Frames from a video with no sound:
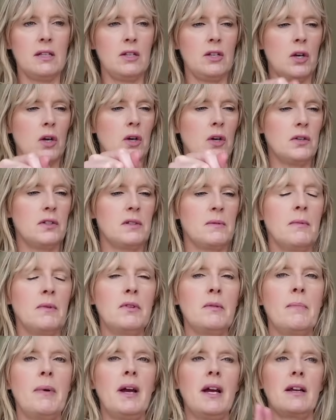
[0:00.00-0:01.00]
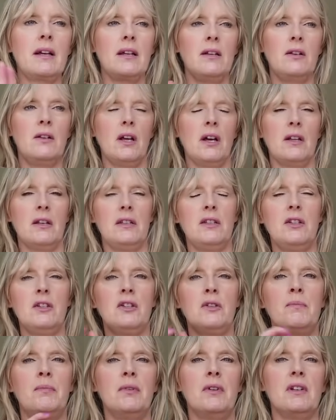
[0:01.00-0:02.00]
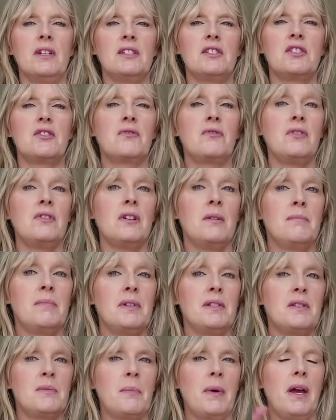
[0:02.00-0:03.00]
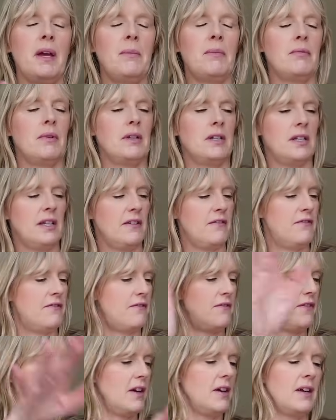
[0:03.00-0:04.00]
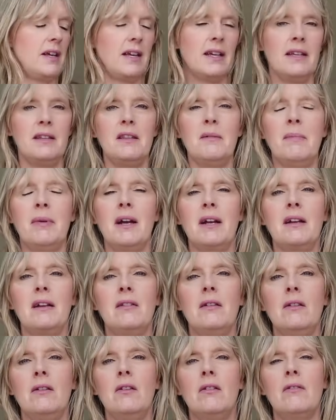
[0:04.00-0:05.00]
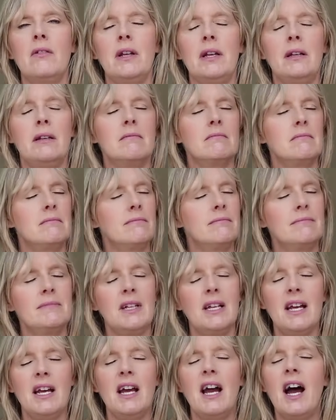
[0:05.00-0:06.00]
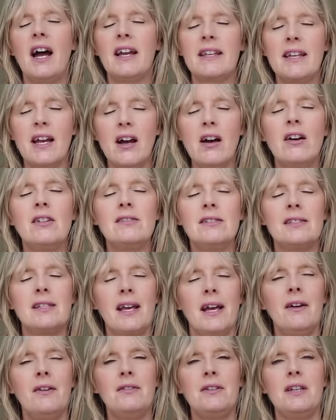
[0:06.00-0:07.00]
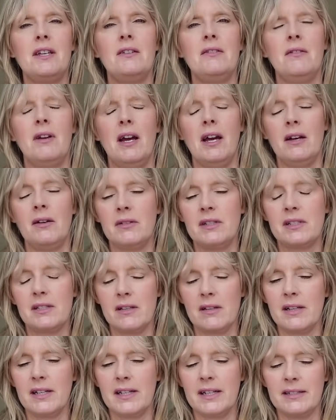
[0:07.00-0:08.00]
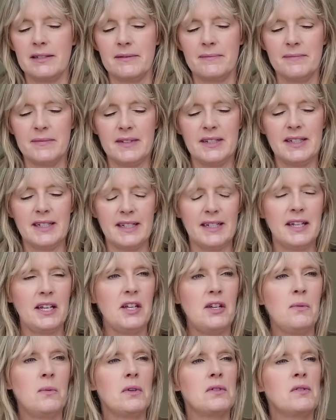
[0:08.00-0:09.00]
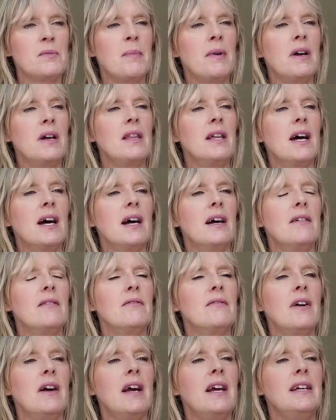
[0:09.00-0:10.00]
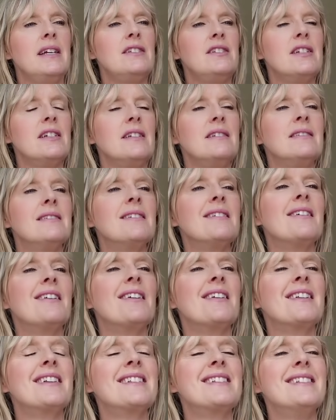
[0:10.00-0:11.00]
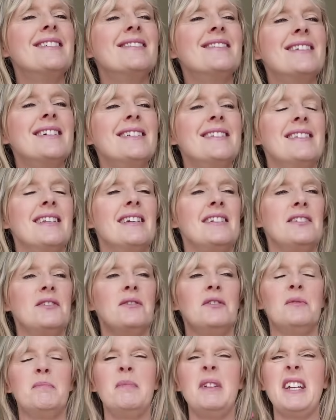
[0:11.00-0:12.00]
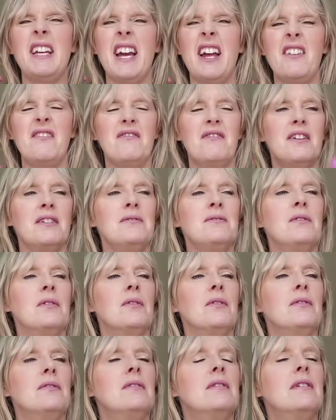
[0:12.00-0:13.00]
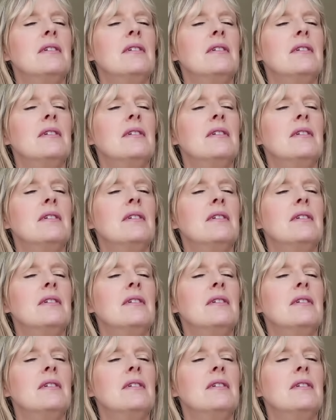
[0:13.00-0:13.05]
you hooked them on the back, and you could put like screwed up bits of paper in, and it flung it in the back of the lorry. I can't tell you how excited he was by that for ages. Oh, this little kid's there, he's got his big headphones on.